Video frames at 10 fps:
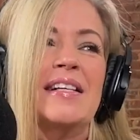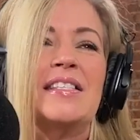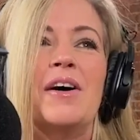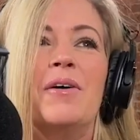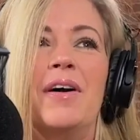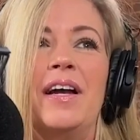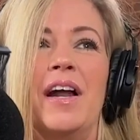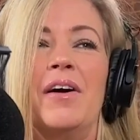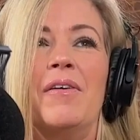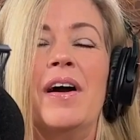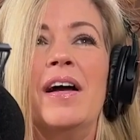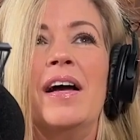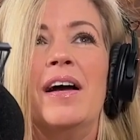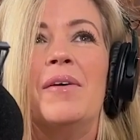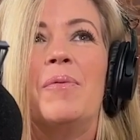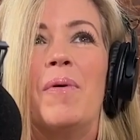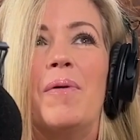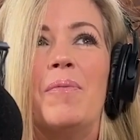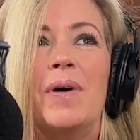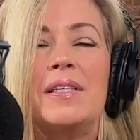So you know,
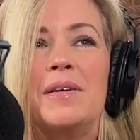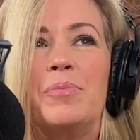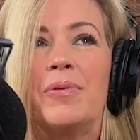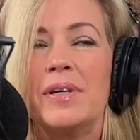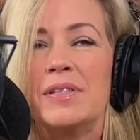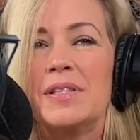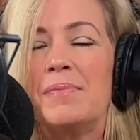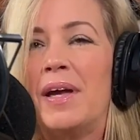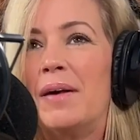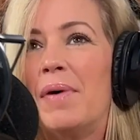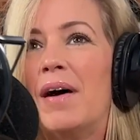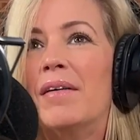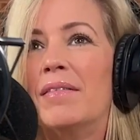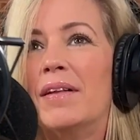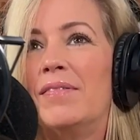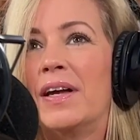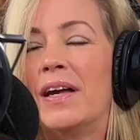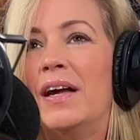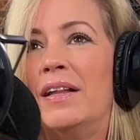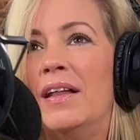what's important to me about living
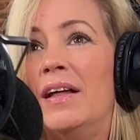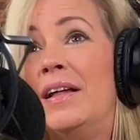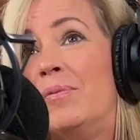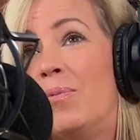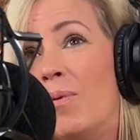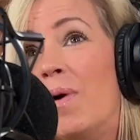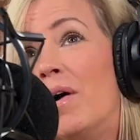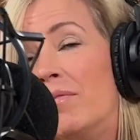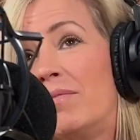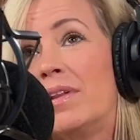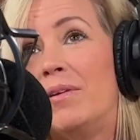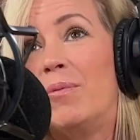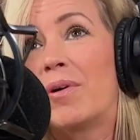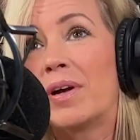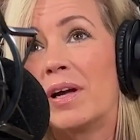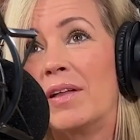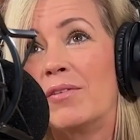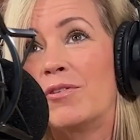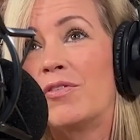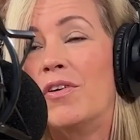really working in
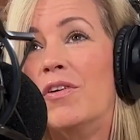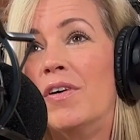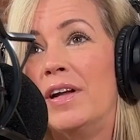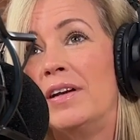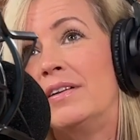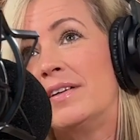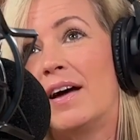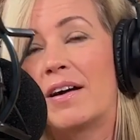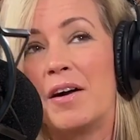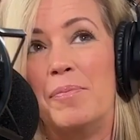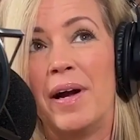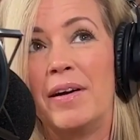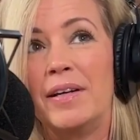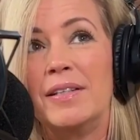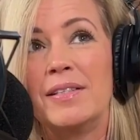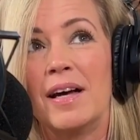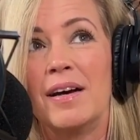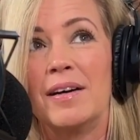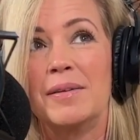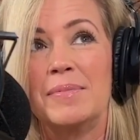Lawrenceville, and to echo Barry's
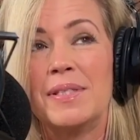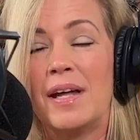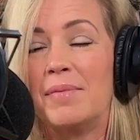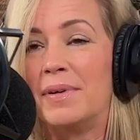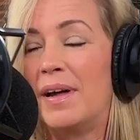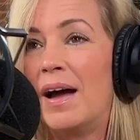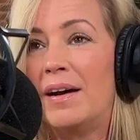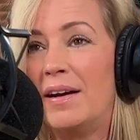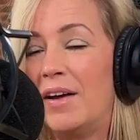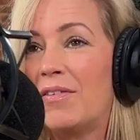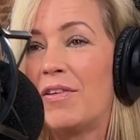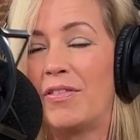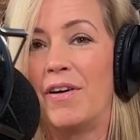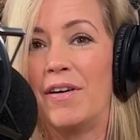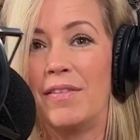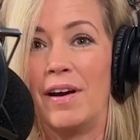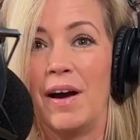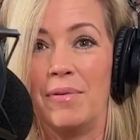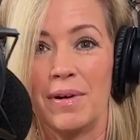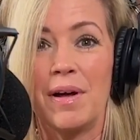statement, I never thought that
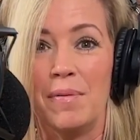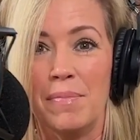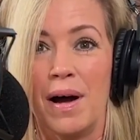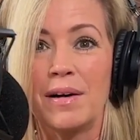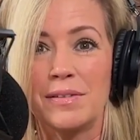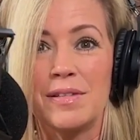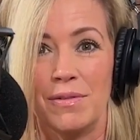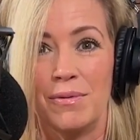I would come back to